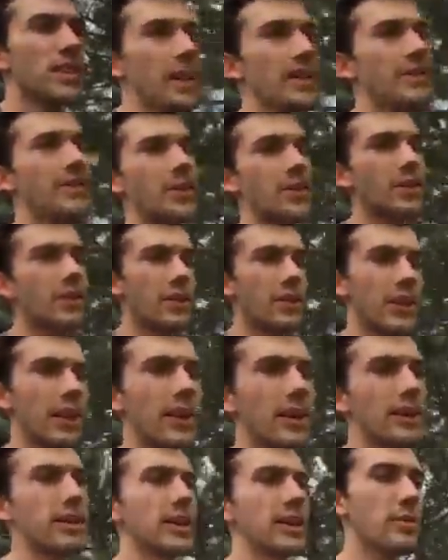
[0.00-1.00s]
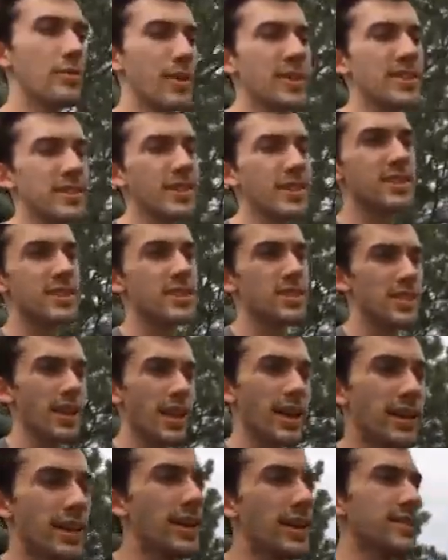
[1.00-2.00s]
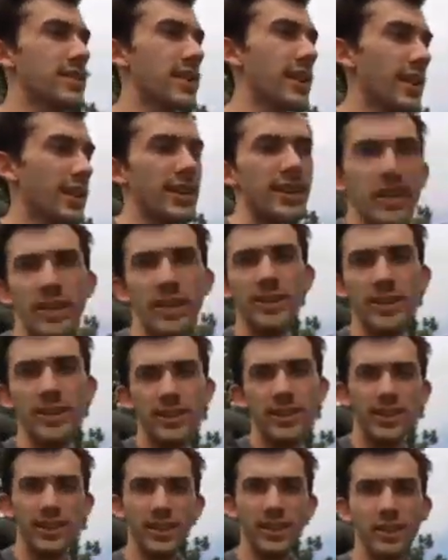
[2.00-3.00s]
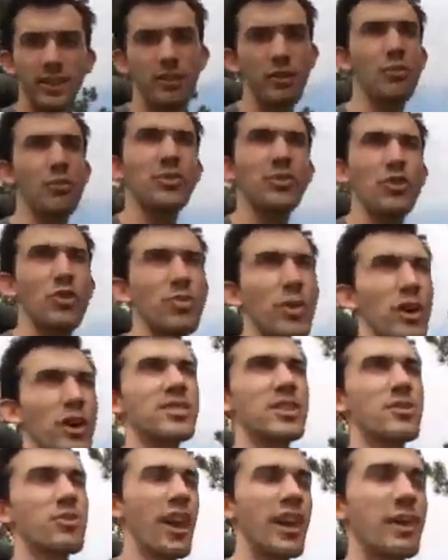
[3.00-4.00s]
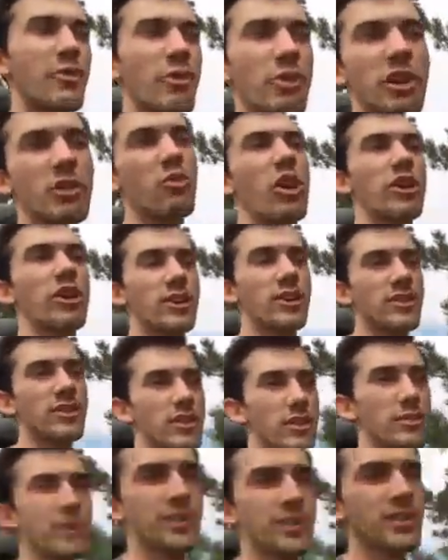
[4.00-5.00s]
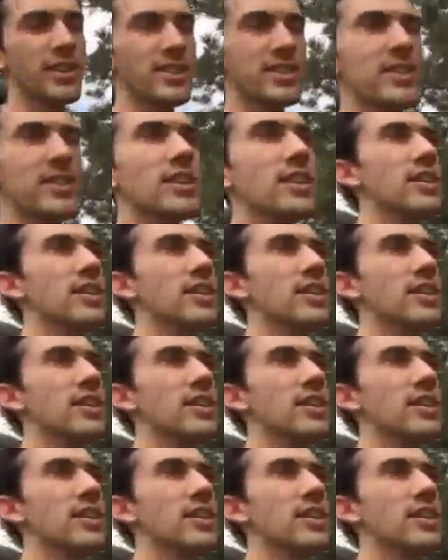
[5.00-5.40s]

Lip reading: If you're like a business that has like, you know, an open door policy where anyone can walk into your business,